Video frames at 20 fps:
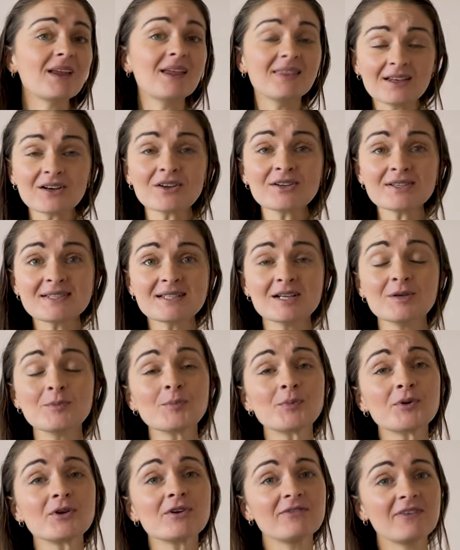There are some
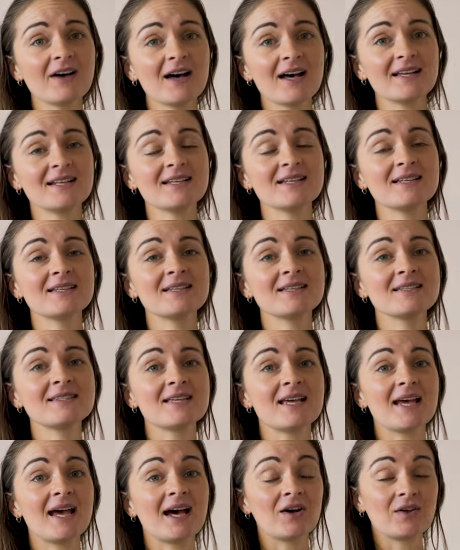providers
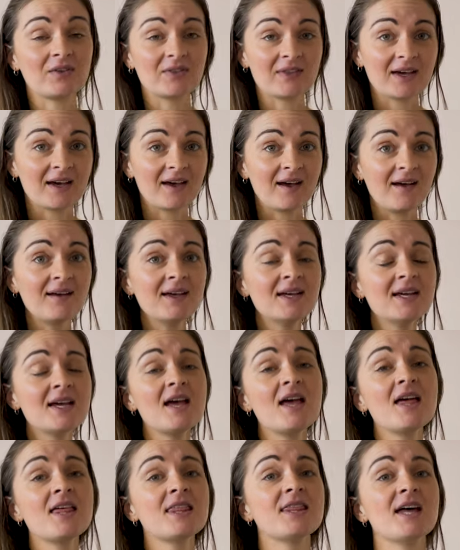out there
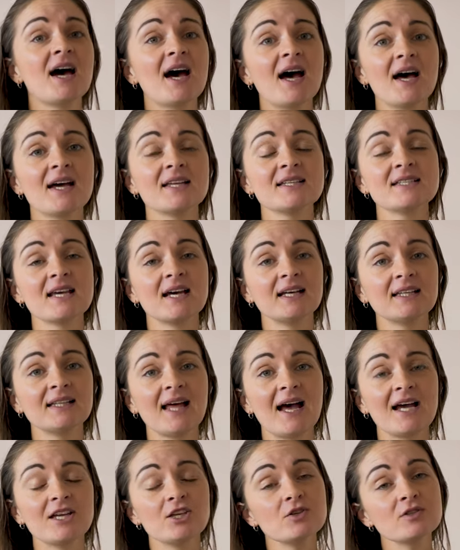that
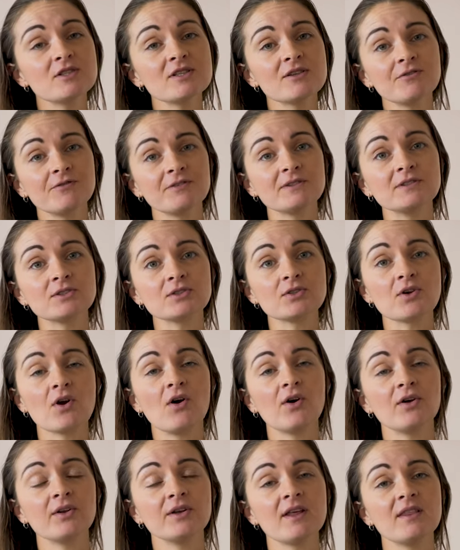allow you to filter
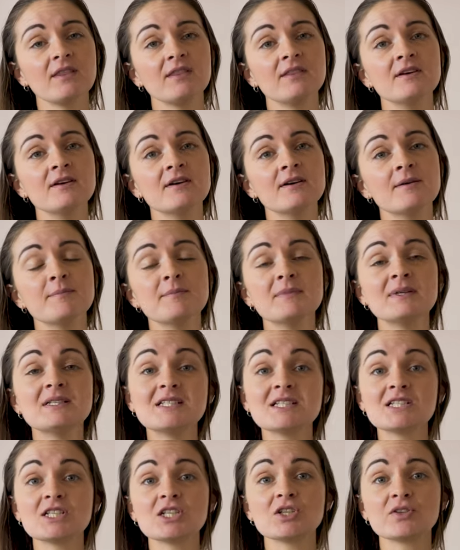on the
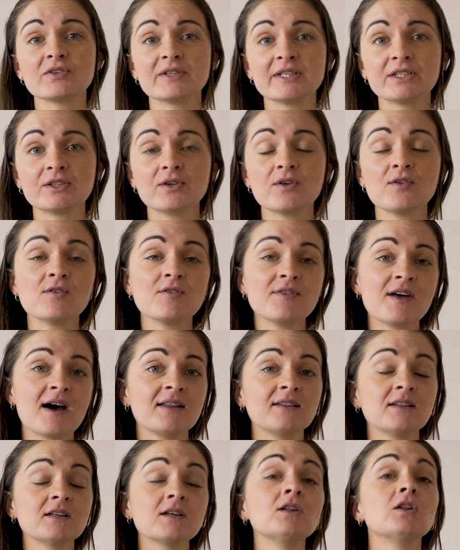material
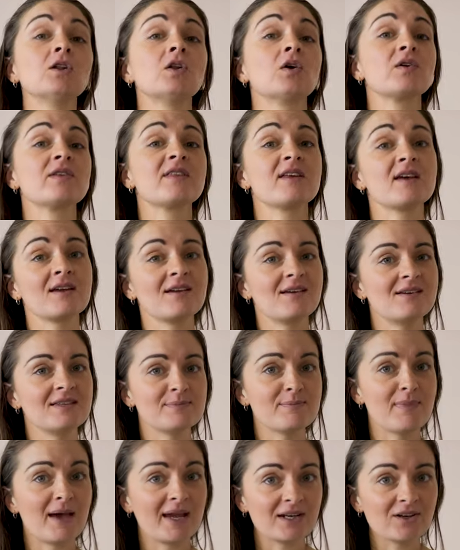that the clothing is
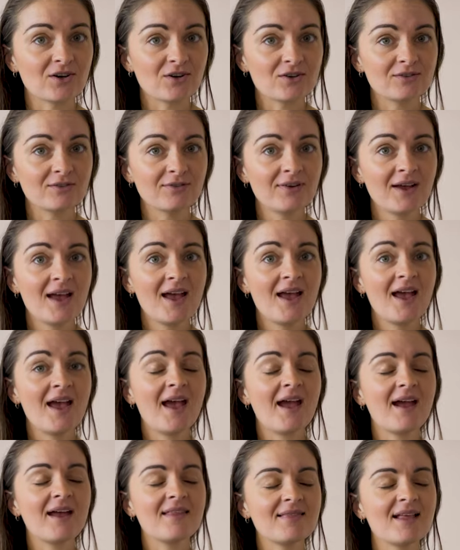made of.
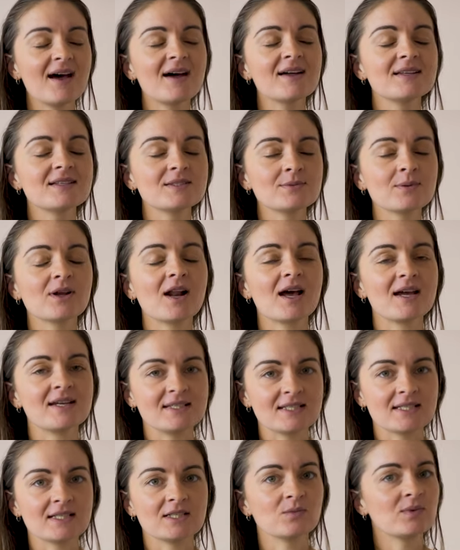And that is what I
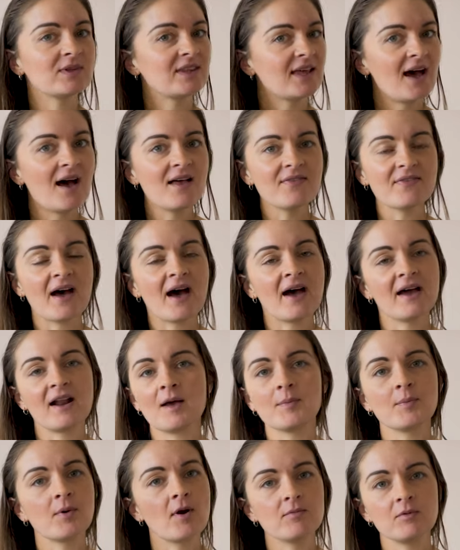did. Without that, I
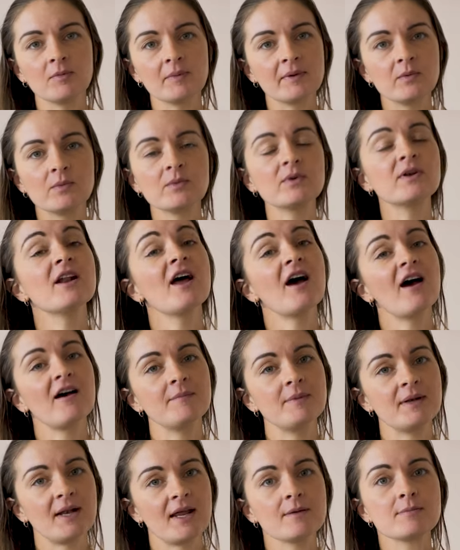probably wouldn't have
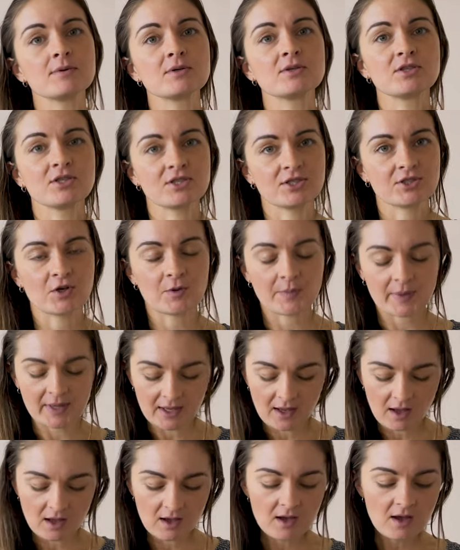been able to shop
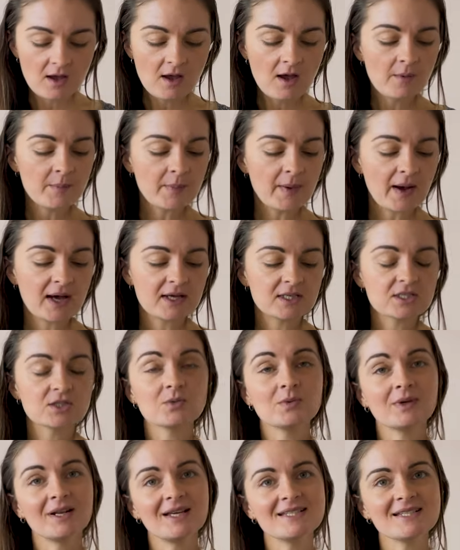here. But what I